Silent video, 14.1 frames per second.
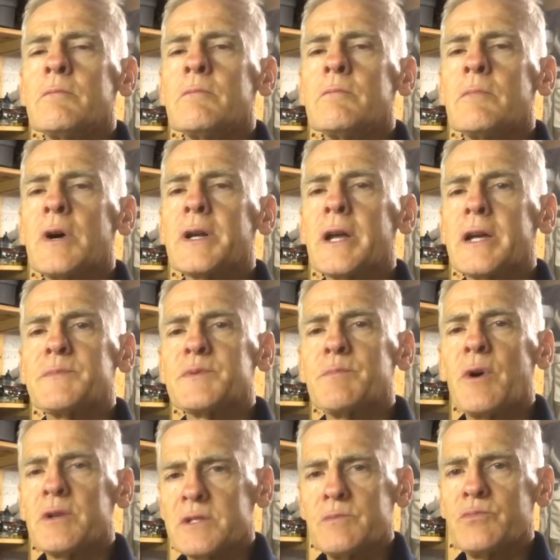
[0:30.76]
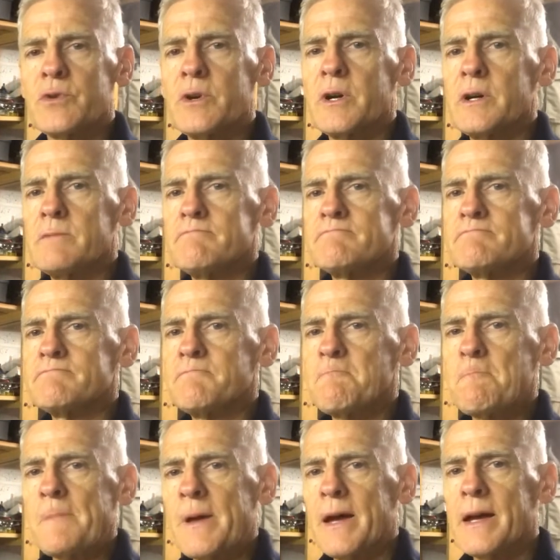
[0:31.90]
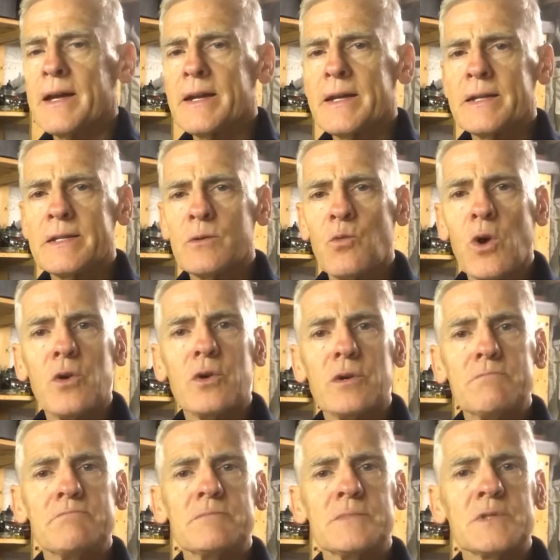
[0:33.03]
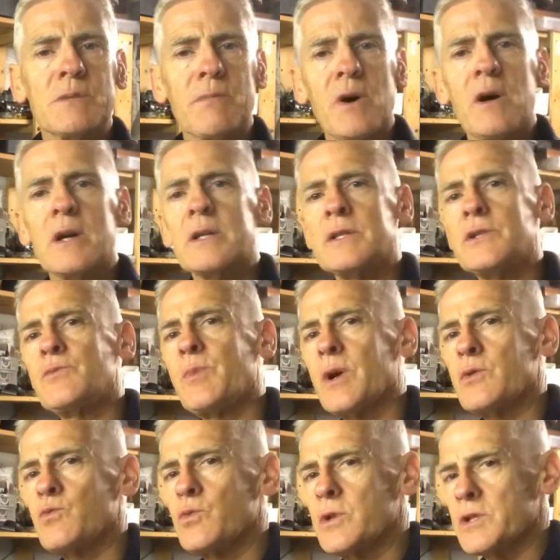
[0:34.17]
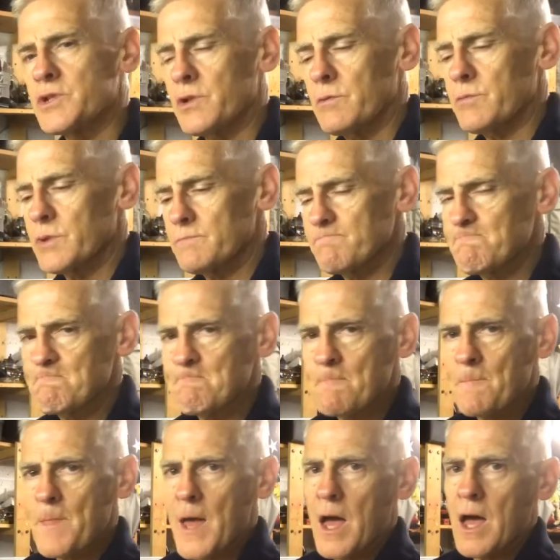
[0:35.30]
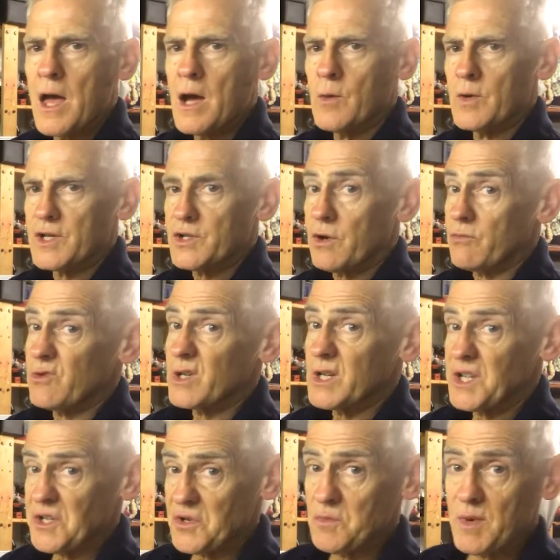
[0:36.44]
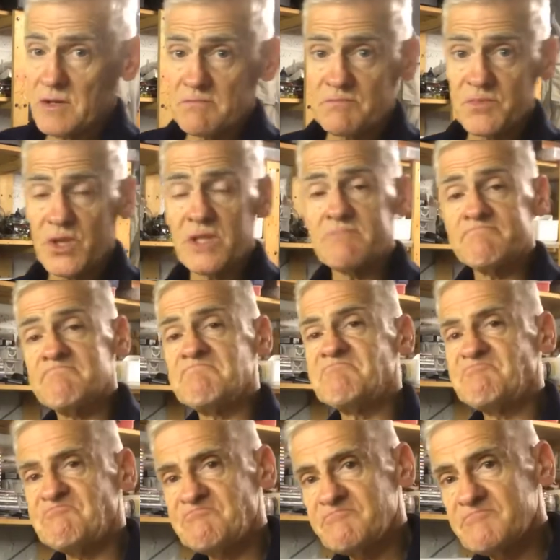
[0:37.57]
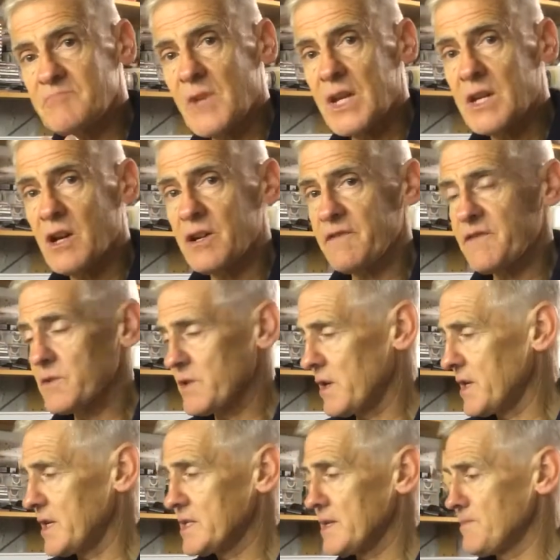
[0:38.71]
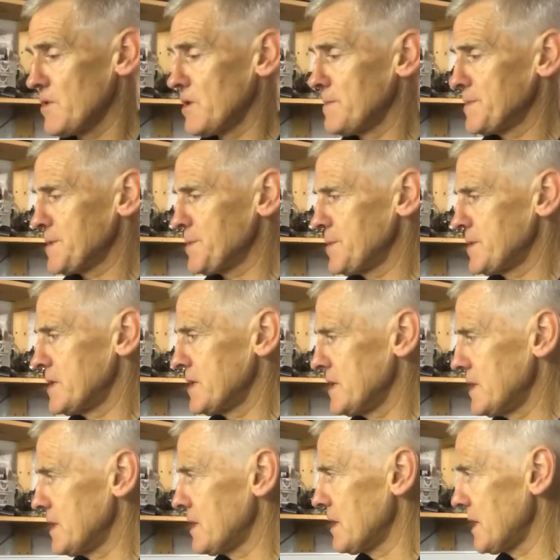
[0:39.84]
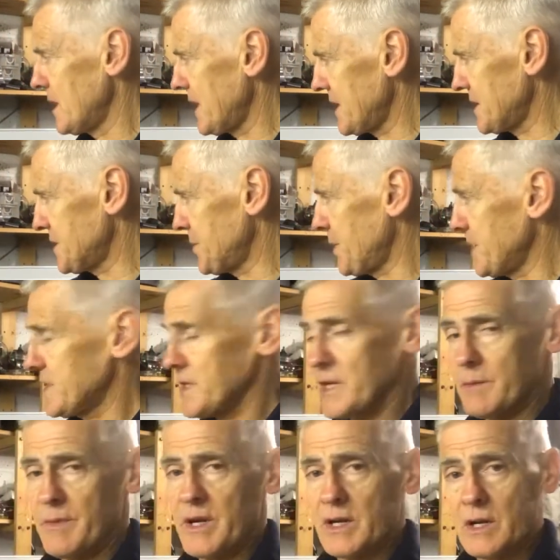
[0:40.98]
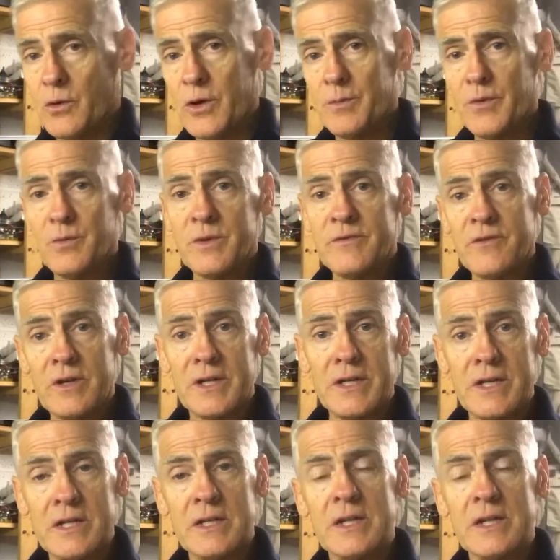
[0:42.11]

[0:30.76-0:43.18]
My name's Martin Pryor and welcome to my U-boat workshop. Well, it's not really a U-boat, but it kind of feels like that sometimes with the kind of lack of space and the amount of equipment we've got in here.